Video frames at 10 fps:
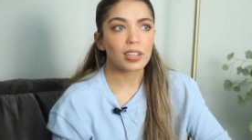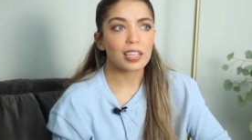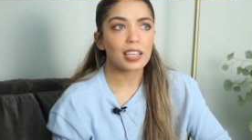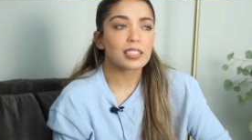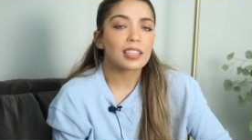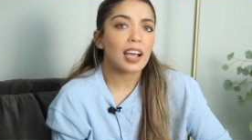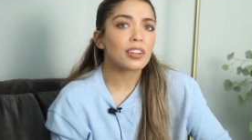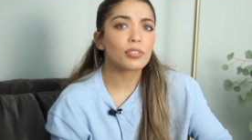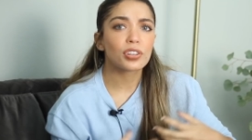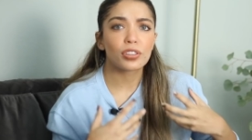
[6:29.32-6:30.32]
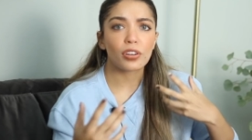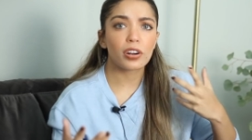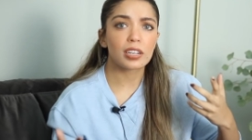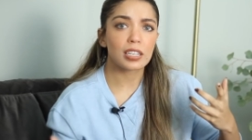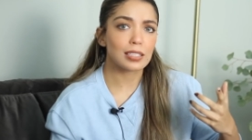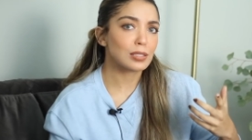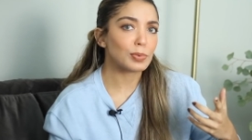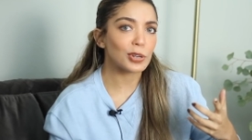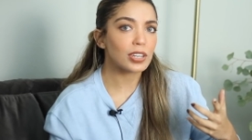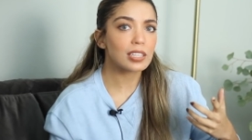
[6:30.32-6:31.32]
it's kind of a cathartic
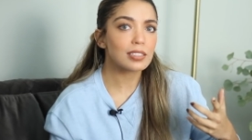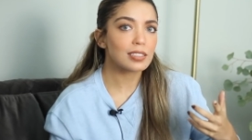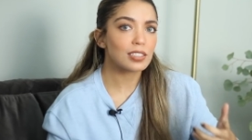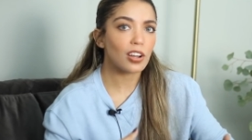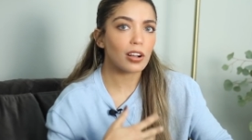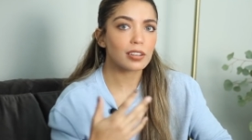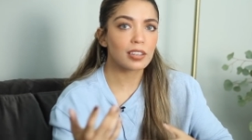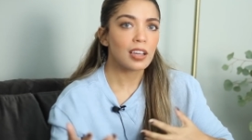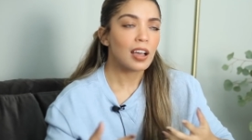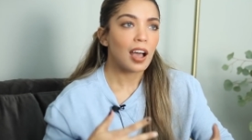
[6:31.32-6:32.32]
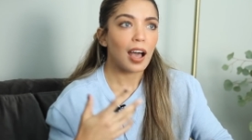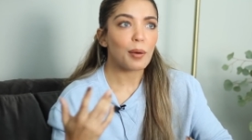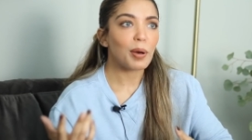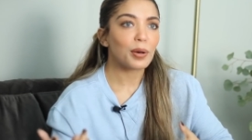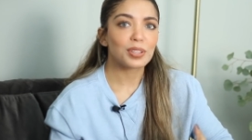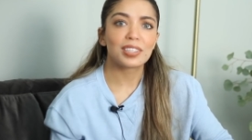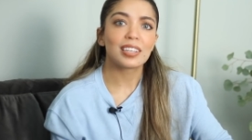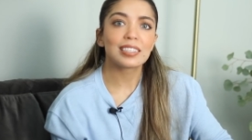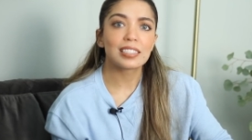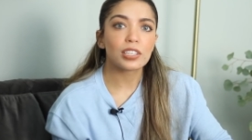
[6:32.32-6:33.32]
experience to talk about the
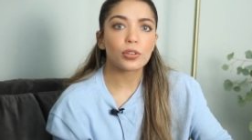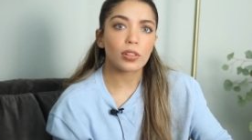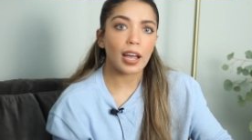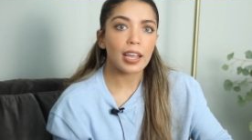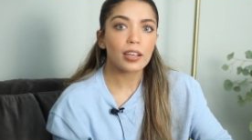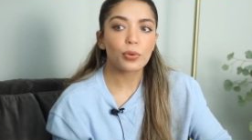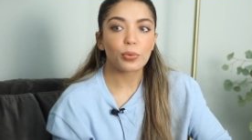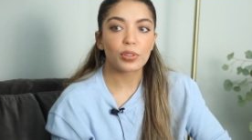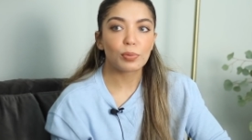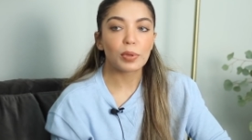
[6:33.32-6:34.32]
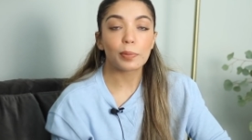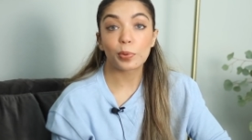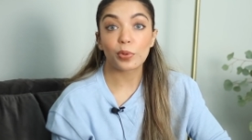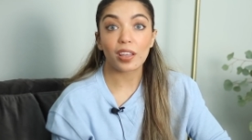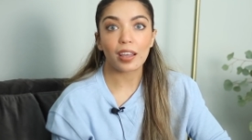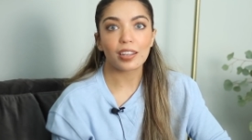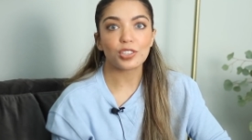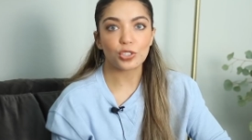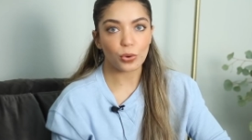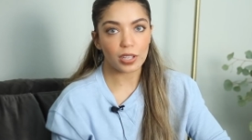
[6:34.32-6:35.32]
things that you like with people that
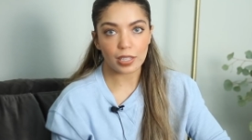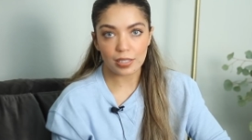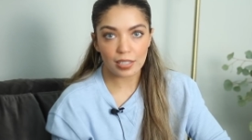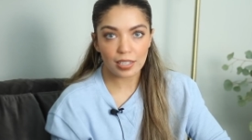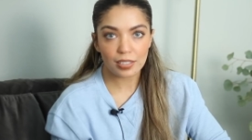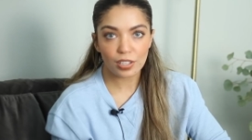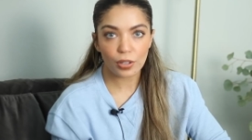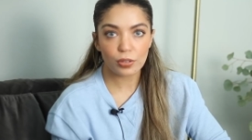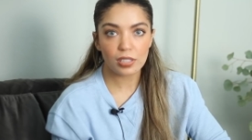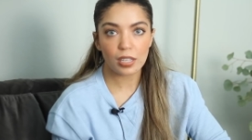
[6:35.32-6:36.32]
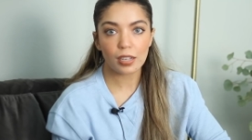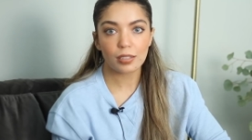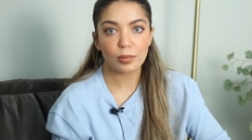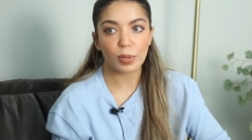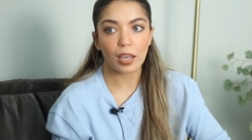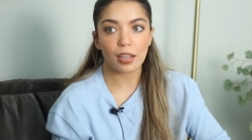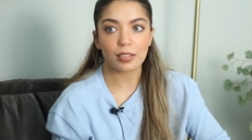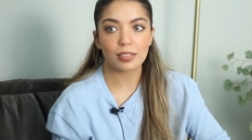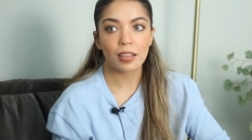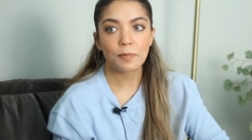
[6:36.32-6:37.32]
enjoy listening to those things,
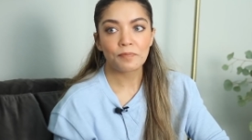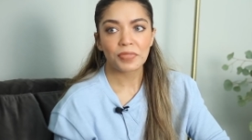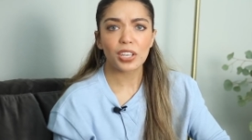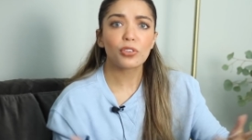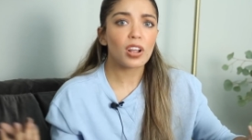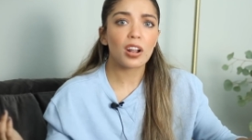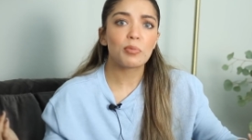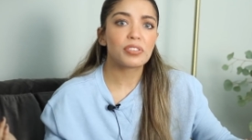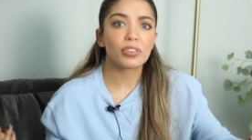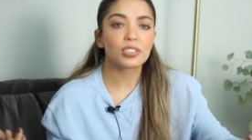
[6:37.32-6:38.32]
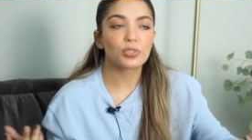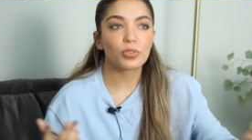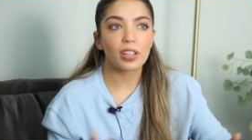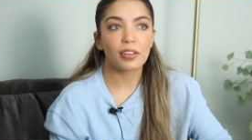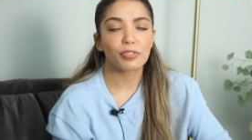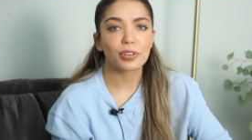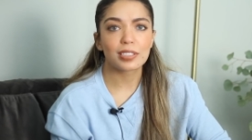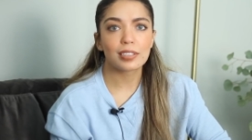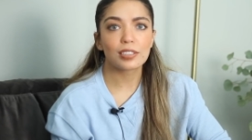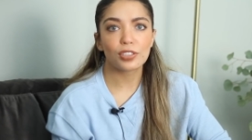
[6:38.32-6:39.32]
because, you know, not all my friends in real life are
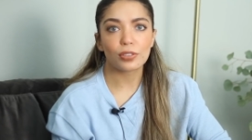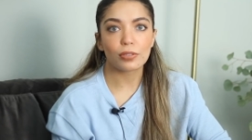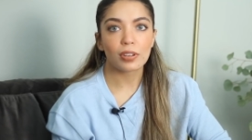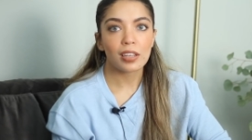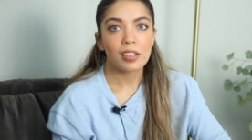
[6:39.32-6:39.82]
as into